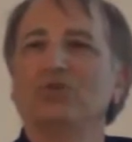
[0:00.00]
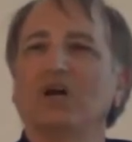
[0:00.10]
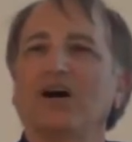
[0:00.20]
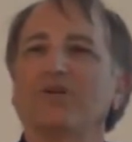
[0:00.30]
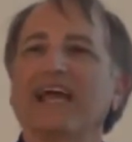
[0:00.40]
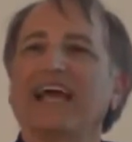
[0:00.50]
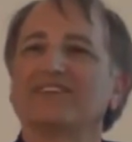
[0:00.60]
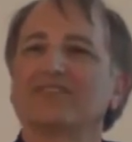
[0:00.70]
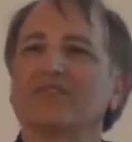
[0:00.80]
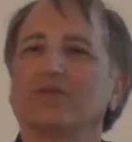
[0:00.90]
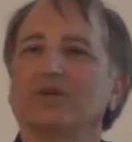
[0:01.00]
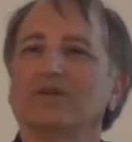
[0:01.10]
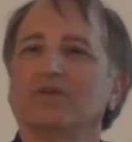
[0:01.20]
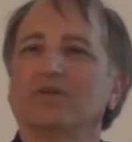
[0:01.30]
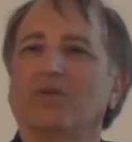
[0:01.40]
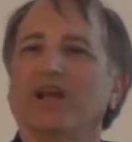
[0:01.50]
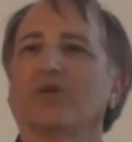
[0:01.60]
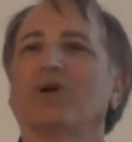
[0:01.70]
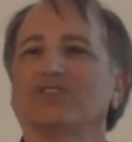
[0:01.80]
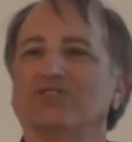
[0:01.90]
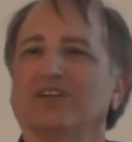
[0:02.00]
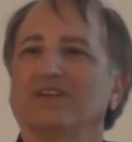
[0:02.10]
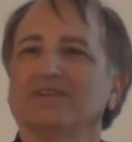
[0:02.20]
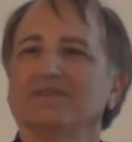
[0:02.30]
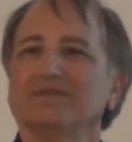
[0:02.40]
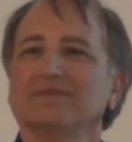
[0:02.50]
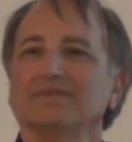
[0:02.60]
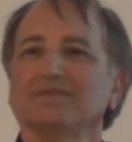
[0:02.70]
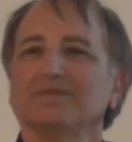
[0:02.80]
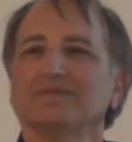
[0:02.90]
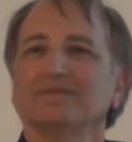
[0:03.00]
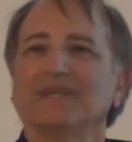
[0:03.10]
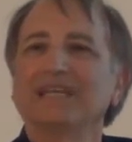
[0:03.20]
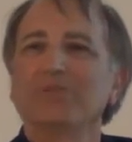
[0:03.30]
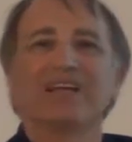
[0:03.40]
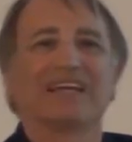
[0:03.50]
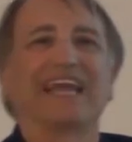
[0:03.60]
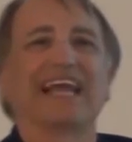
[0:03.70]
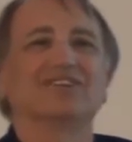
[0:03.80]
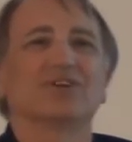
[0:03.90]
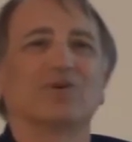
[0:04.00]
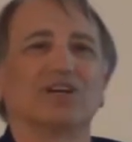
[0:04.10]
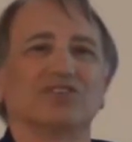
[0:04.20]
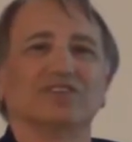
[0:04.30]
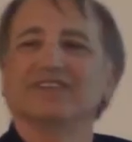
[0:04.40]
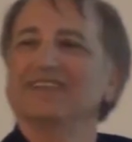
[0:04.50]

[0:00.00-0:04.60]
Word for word: you how to ask the, the right questions. Anybody can answer questions.